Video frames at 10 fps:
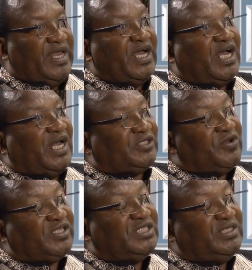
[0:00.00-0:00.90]
And
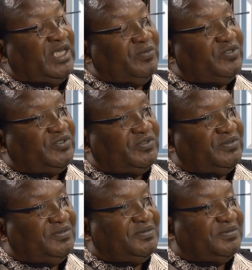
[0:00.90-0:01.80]
actually, I was able
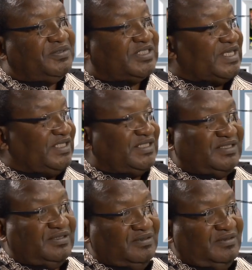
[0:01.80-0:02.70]
to
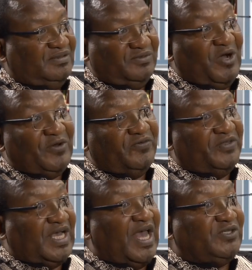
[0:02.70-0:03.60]
trace one
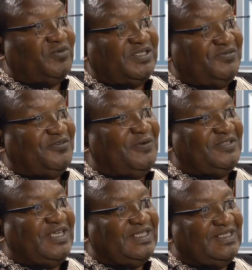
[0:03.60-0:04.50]
of the guys who was involved there.